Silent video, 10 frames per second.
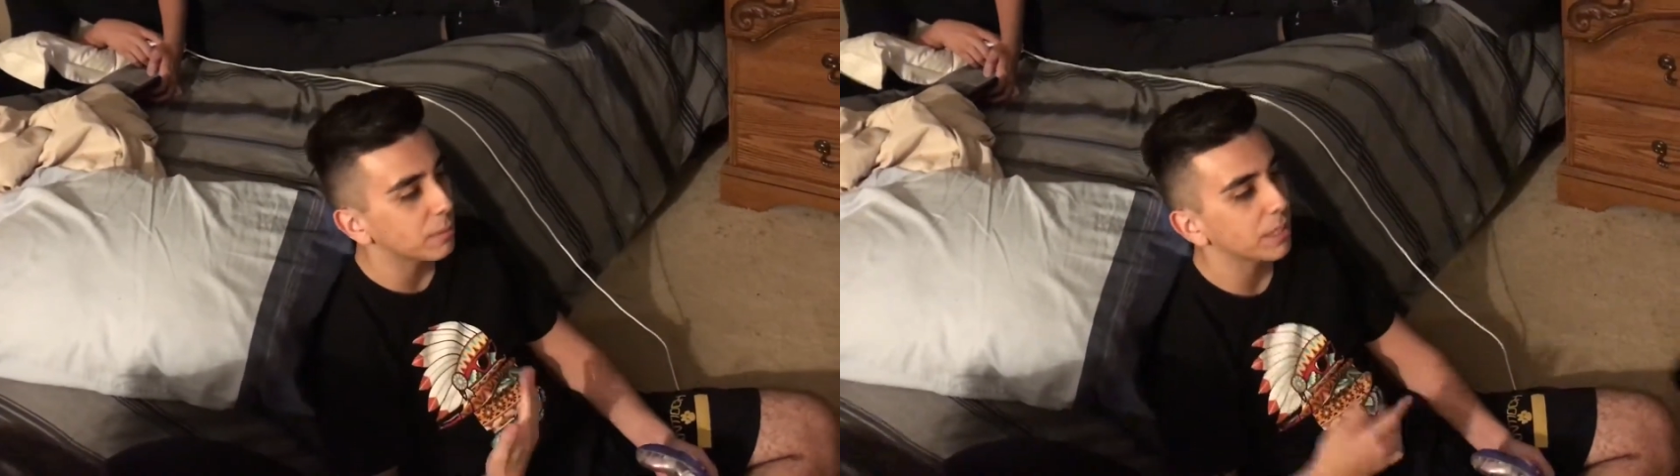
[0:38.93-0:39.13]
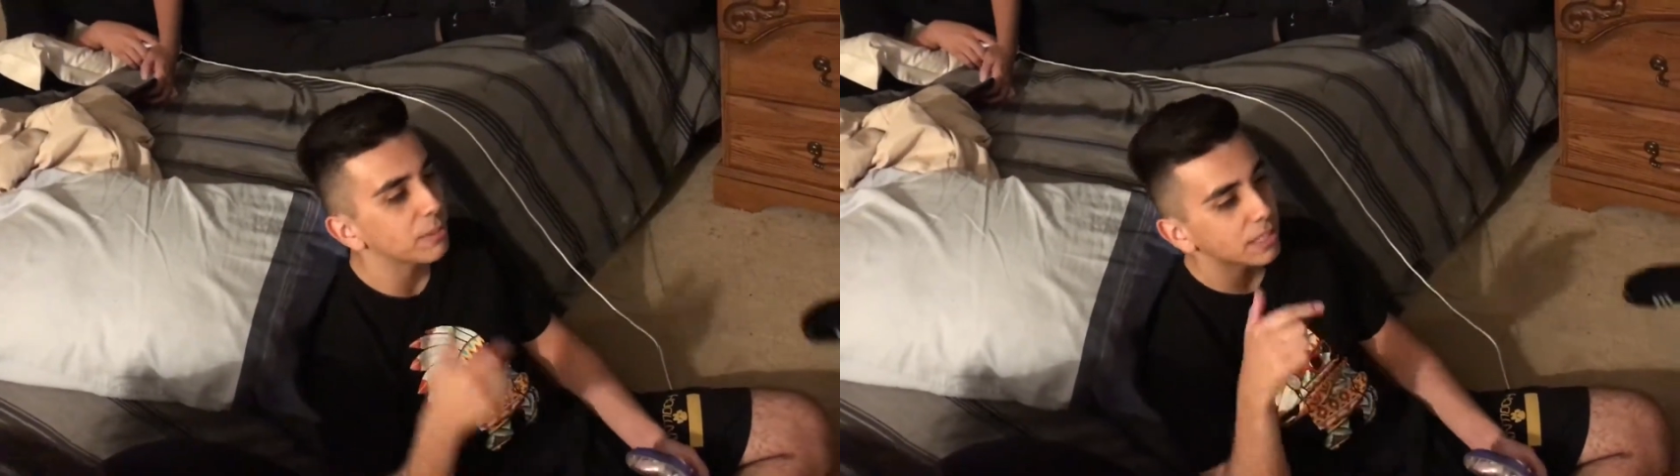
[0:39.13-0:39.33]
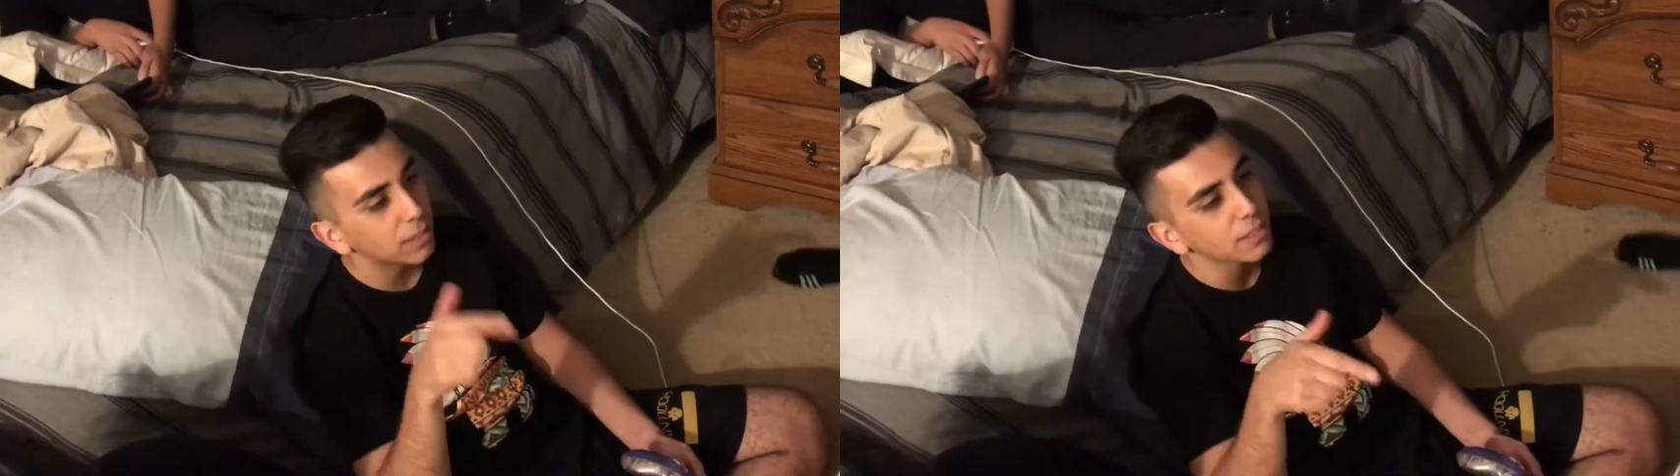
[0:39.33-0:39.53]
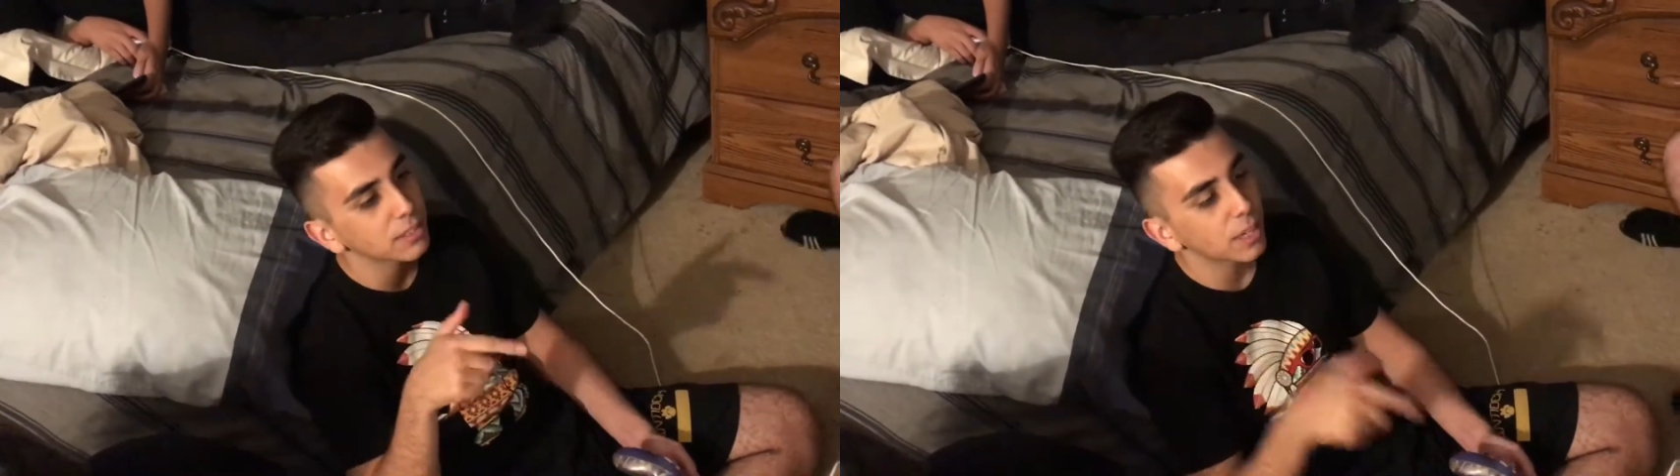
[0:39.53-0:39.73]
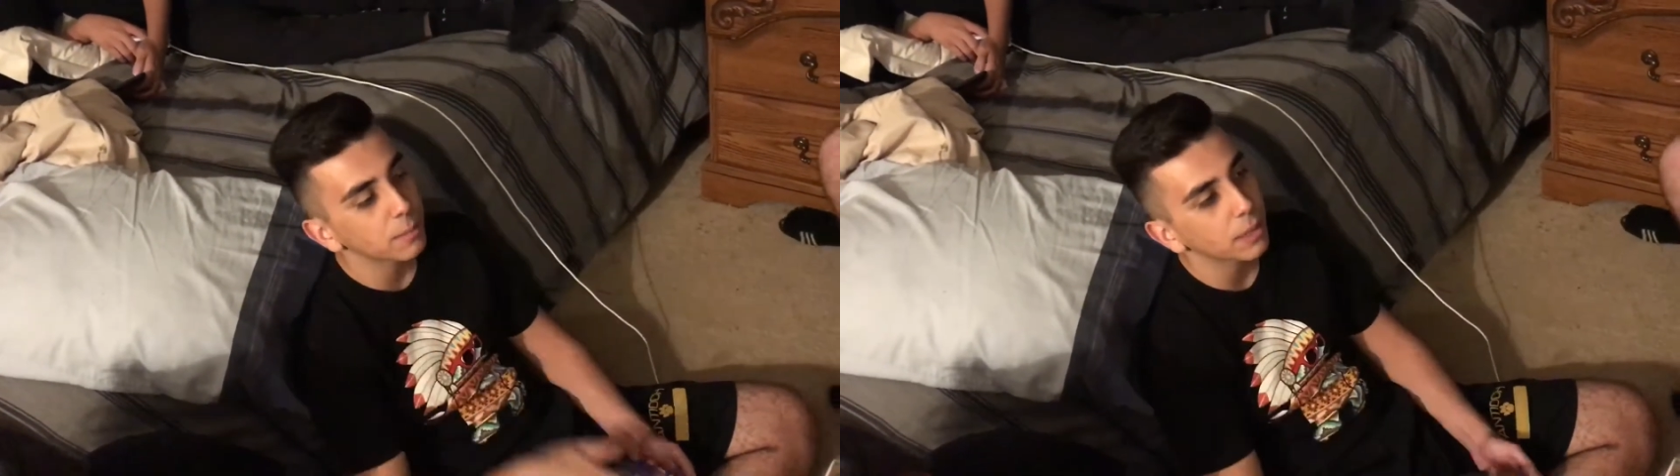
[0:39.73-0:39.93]
He was at a
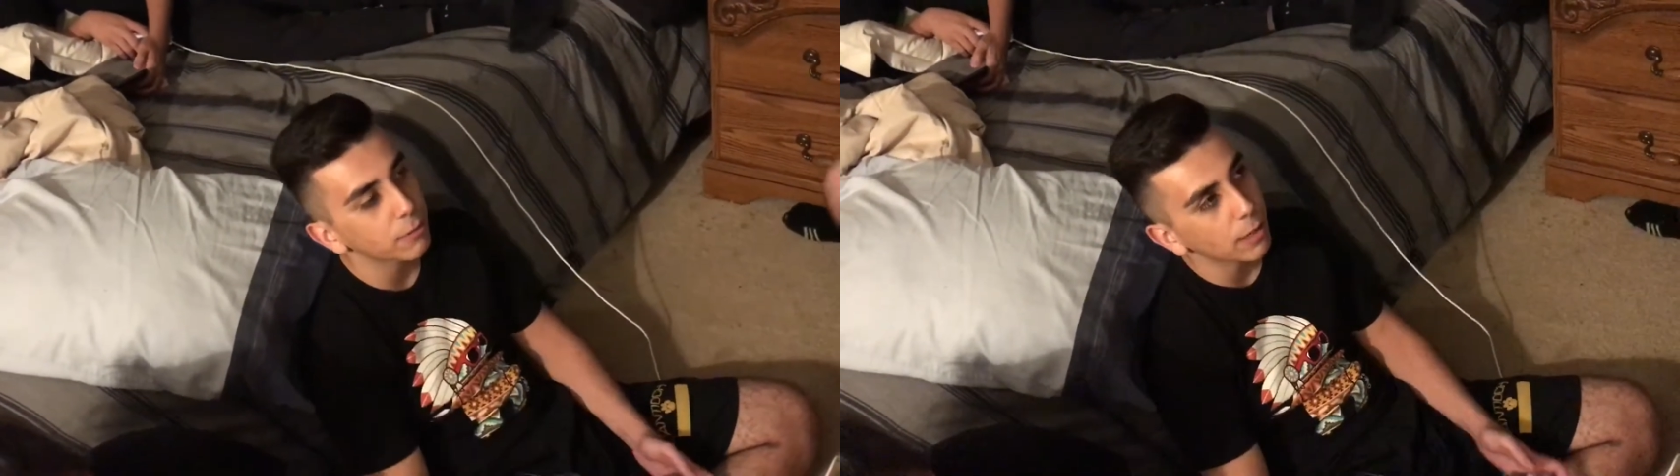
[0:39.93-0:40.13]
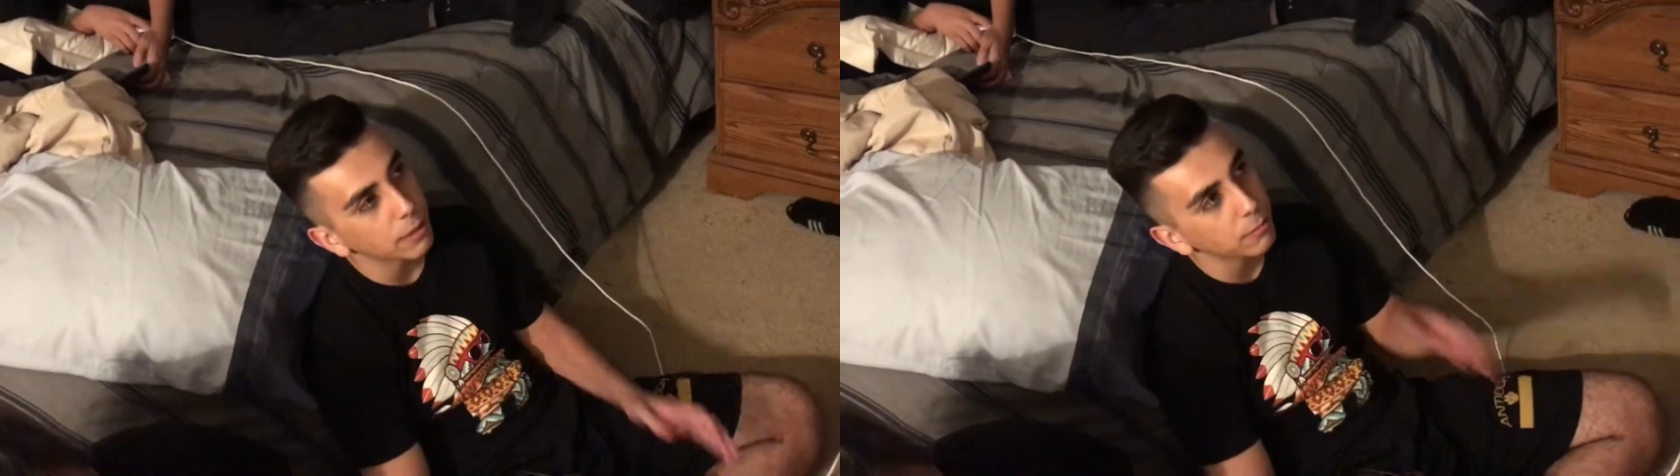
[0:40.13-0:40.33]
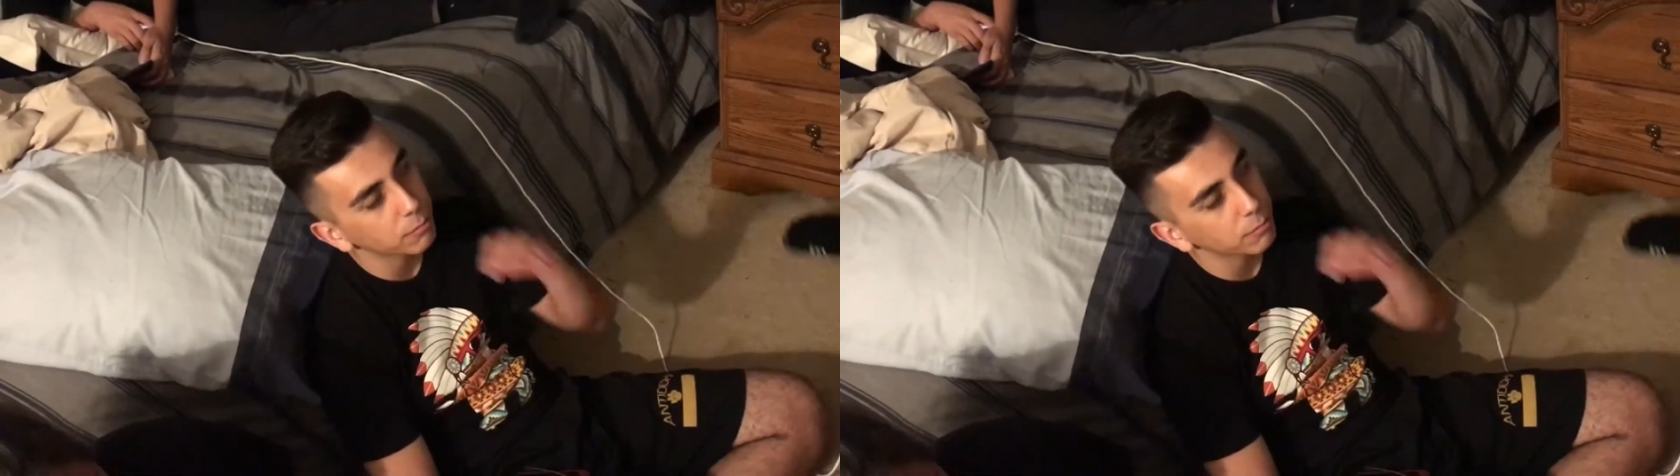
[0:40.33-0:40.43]
stoplight right